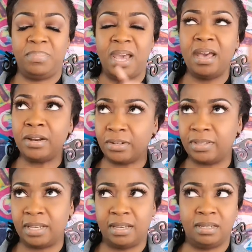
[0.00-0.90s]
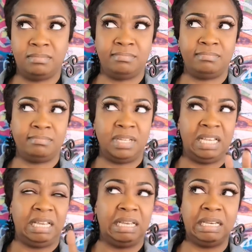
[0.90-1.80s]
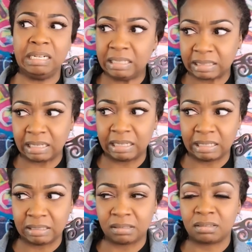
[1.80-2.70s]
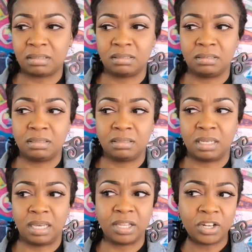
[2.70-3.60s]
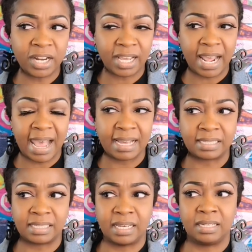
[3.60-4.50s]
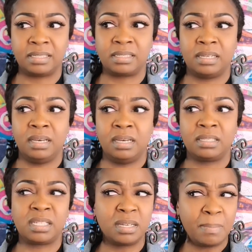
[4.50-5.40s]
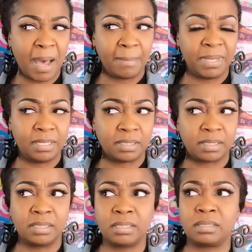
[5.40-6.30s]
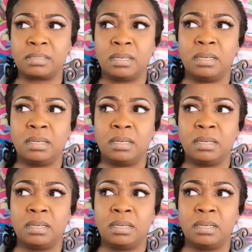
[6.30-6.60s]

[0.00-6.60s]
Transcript: better than anything internet access to my business,